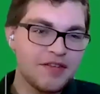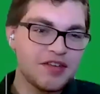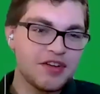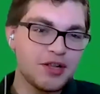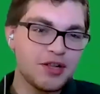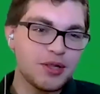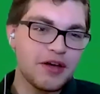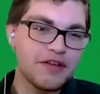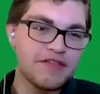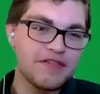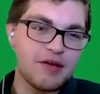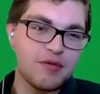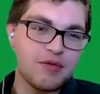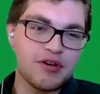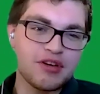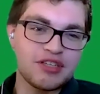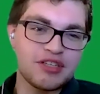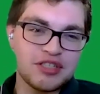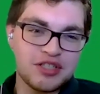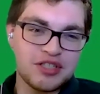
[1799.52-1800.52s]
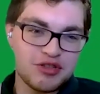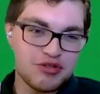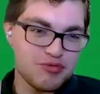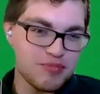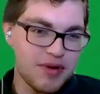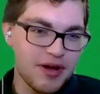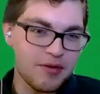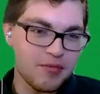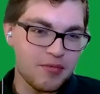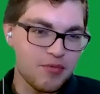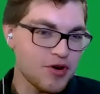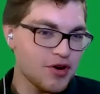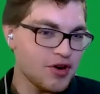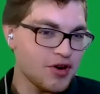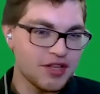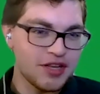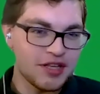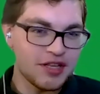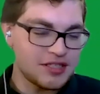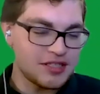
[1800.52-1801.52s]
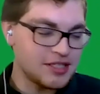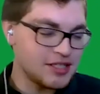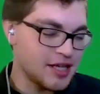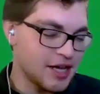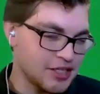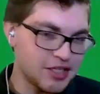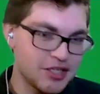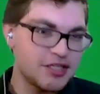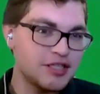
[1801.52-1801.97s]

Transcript: I've done a lot of networking just through my work and slash